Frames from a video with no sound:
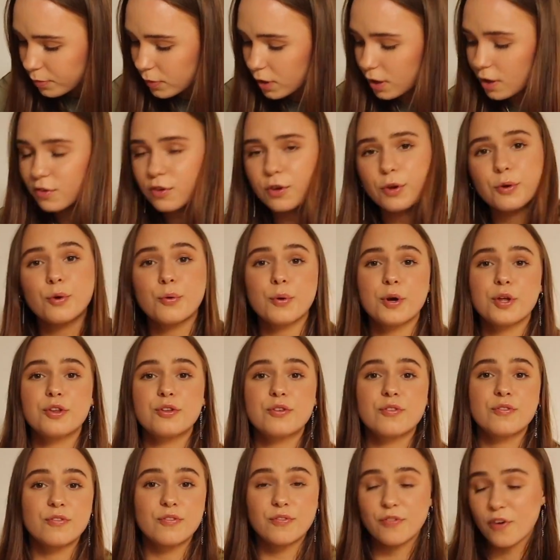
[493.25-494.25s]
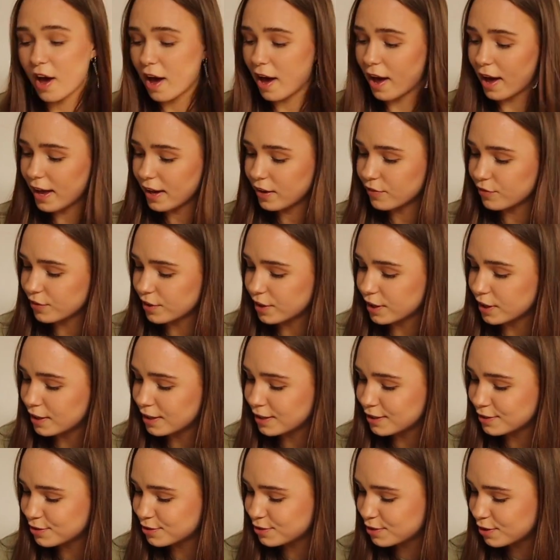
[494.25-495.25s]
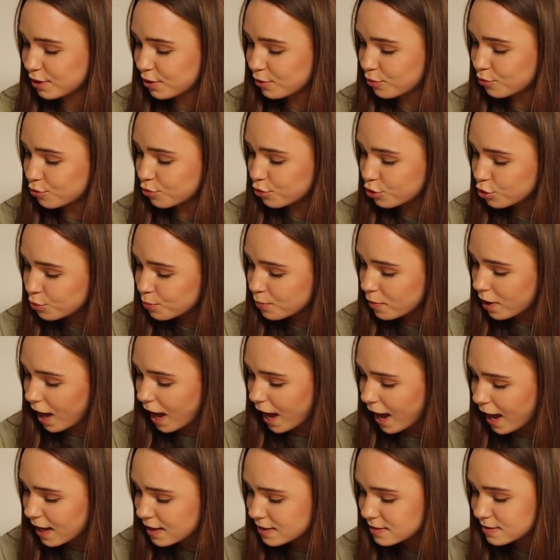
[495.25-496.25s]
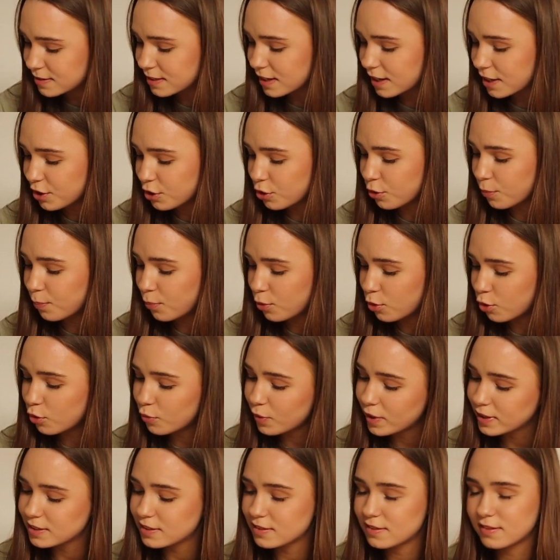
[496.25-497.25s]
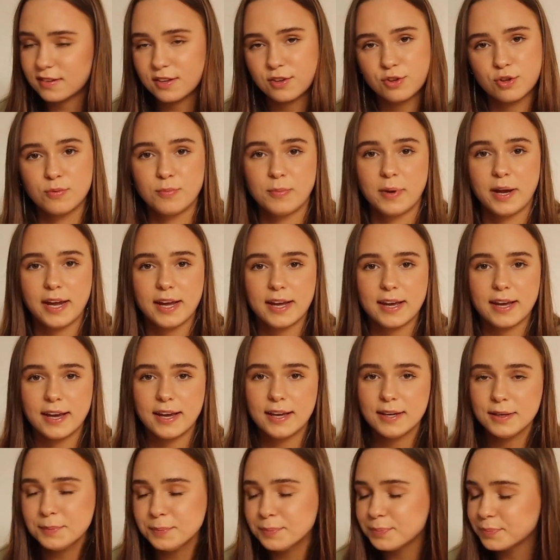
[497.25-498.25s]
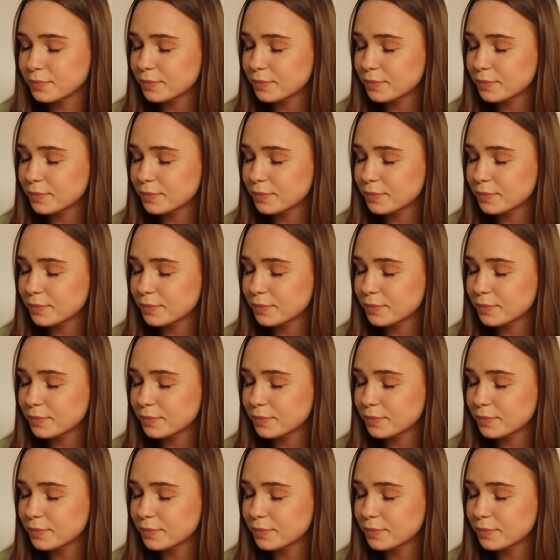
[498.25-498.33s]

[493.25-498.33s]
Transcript: So question 5 is, rumour has it you're poor at decision making.